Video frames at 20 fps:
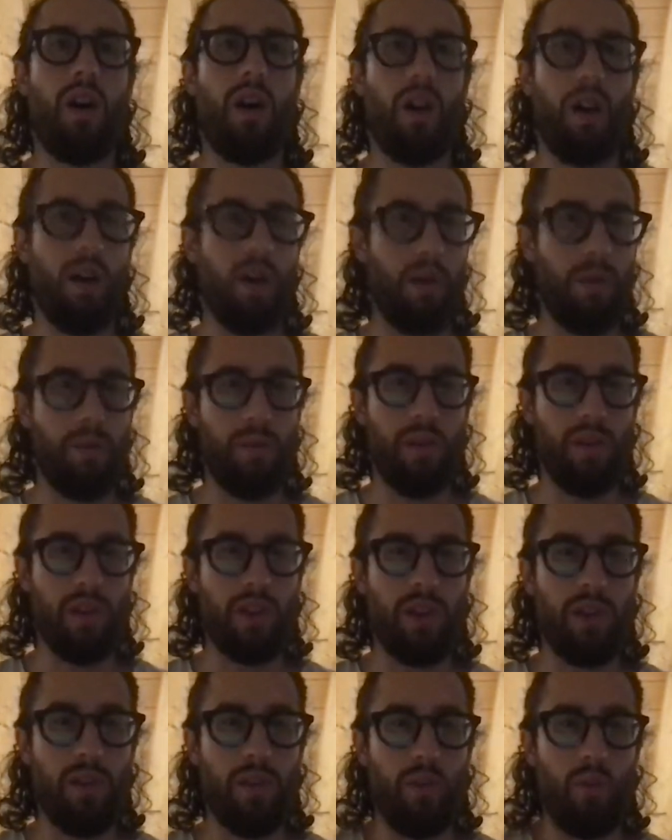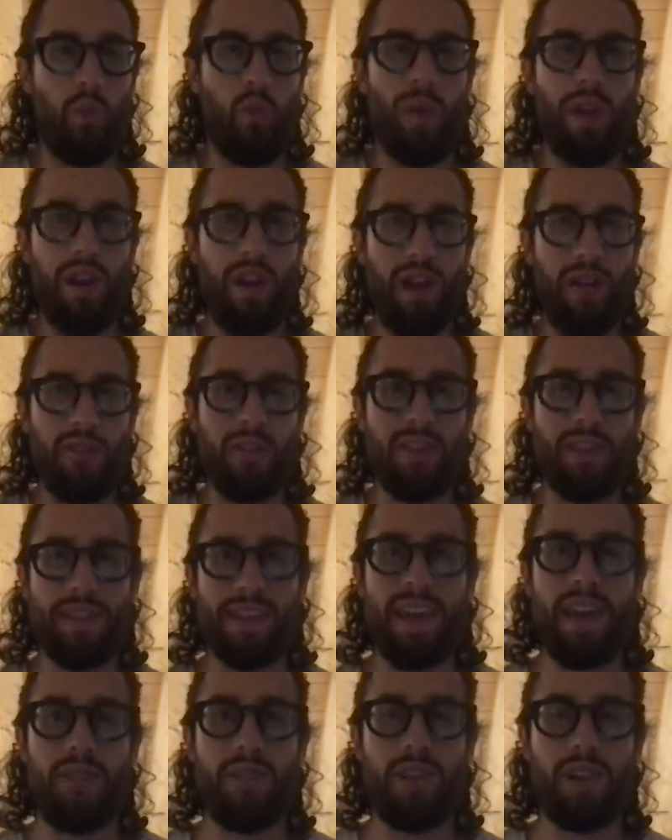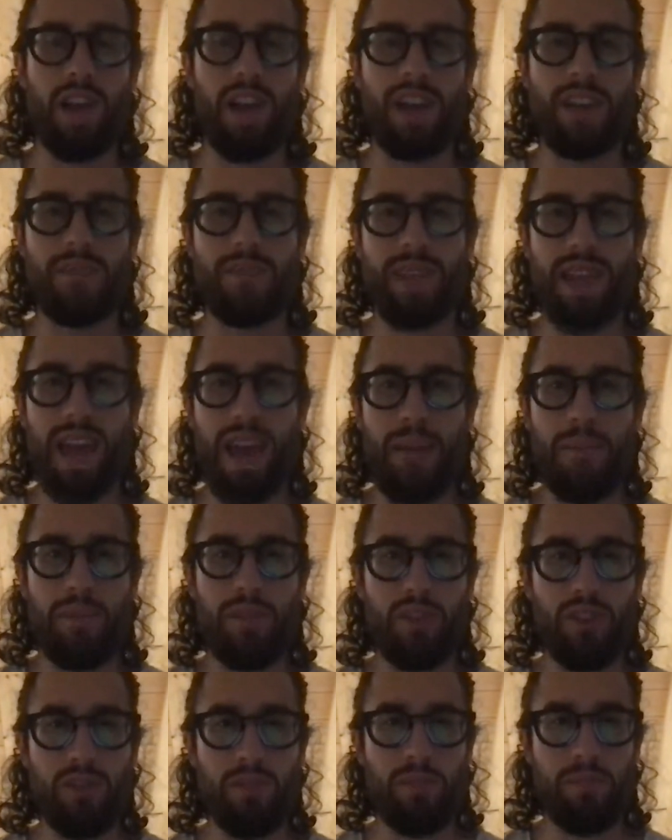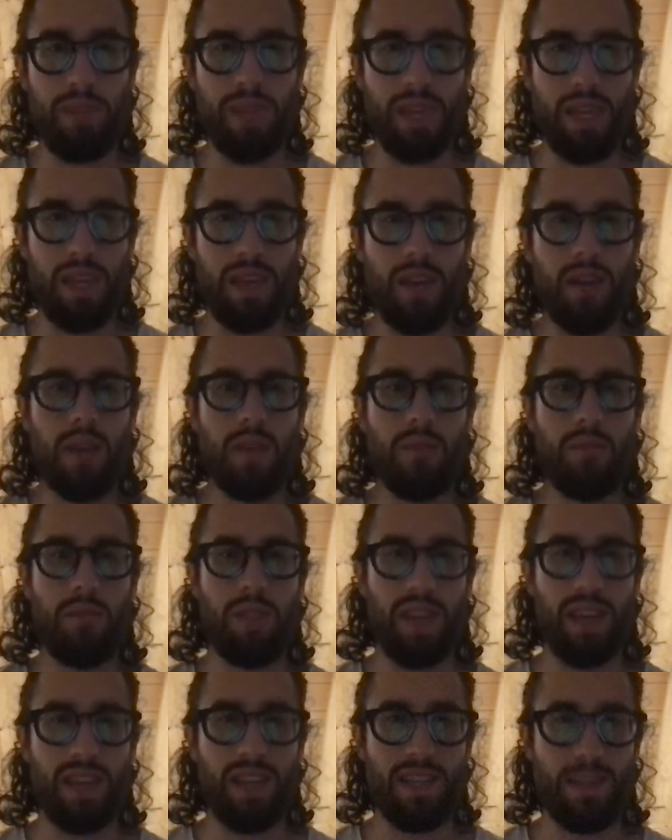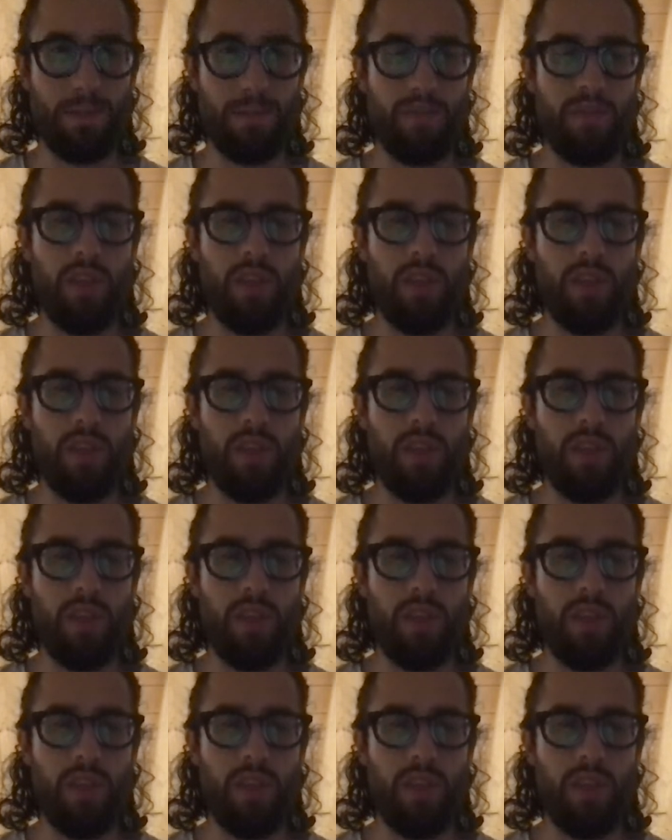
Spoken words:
wherever this advertisement happened to be placed.